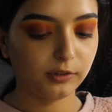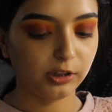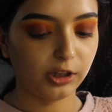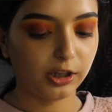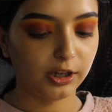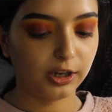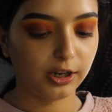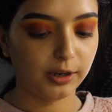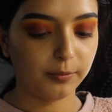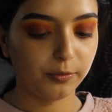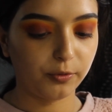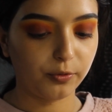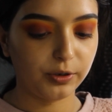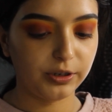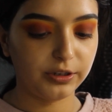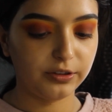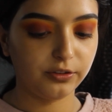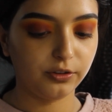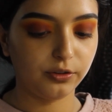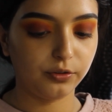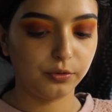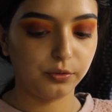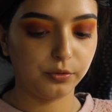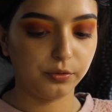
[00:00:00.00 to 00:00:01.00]
and I'm going
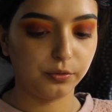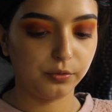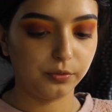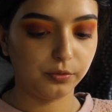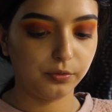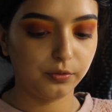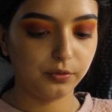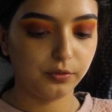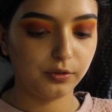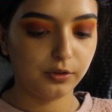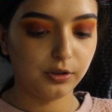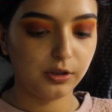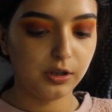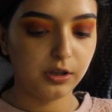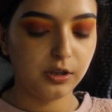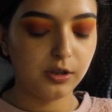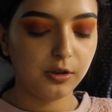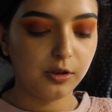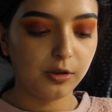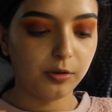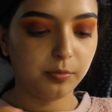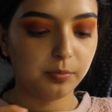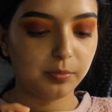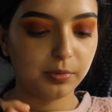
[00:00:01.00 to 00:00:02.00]
to
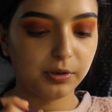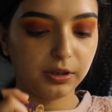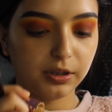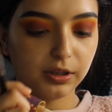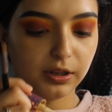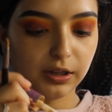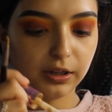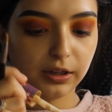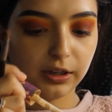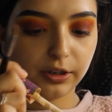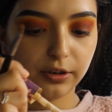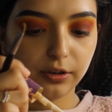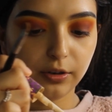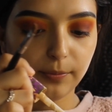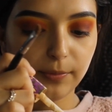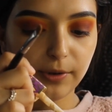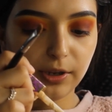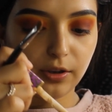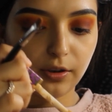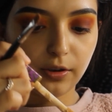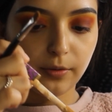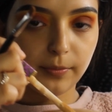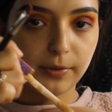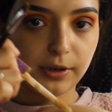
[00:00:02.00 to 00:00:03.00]
put a little
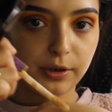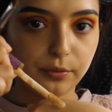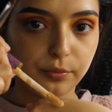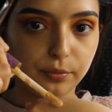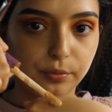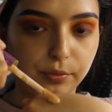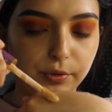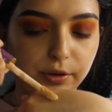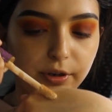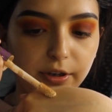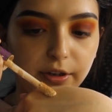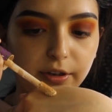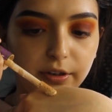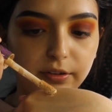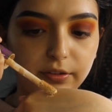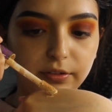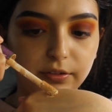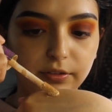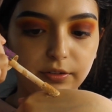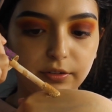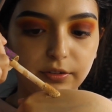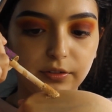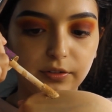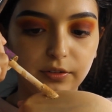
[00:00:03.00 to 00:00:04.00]
bit on my
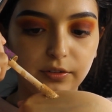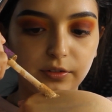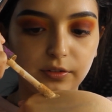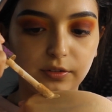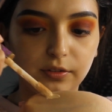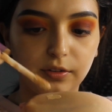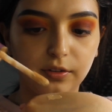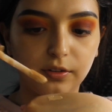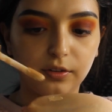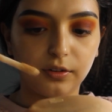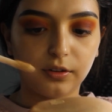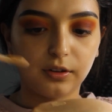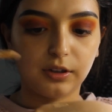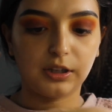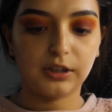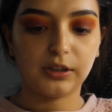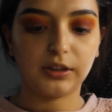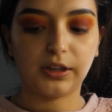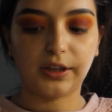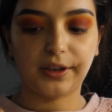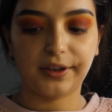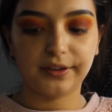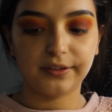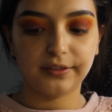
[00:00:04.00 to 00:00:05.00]
wrist, like
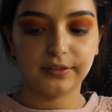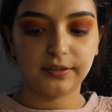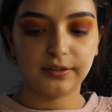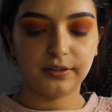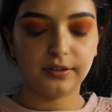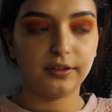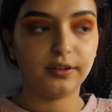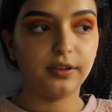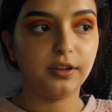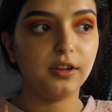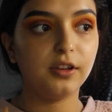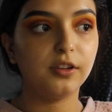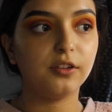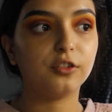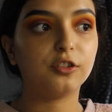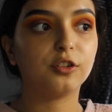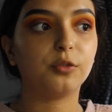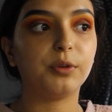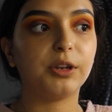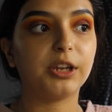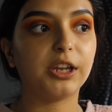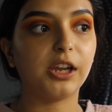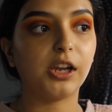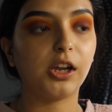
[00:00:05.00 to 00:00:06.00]
that, so
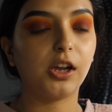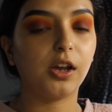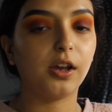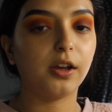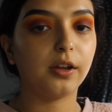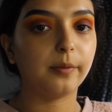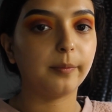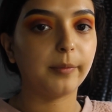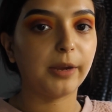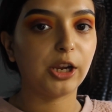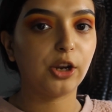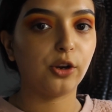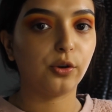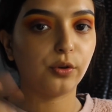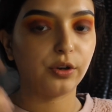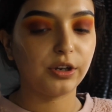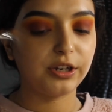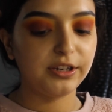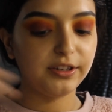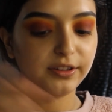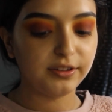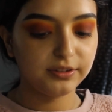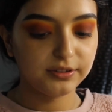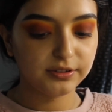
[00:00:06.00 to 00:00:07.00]
we can cut my
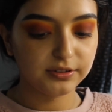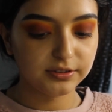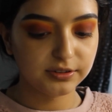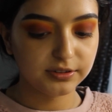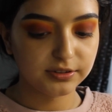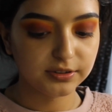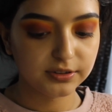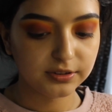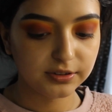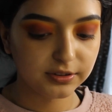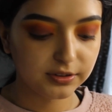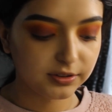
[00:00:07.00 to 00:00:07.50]
crease.